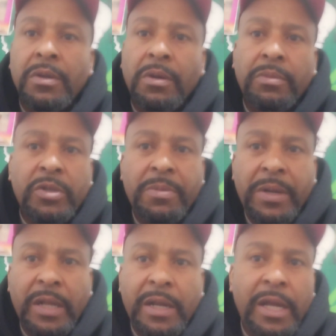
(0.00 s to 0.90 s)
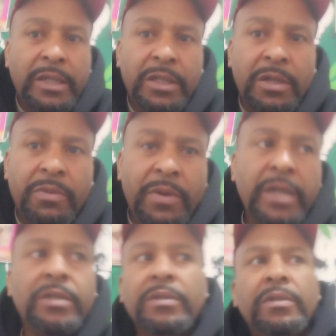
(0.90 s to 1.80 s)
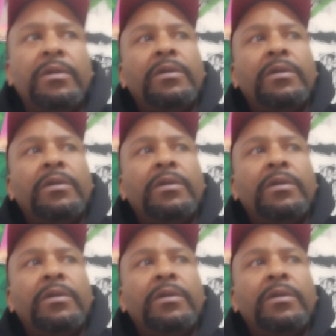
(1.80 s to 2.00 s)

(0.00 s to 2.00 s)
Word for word: you know what I'm talking about? The next generation.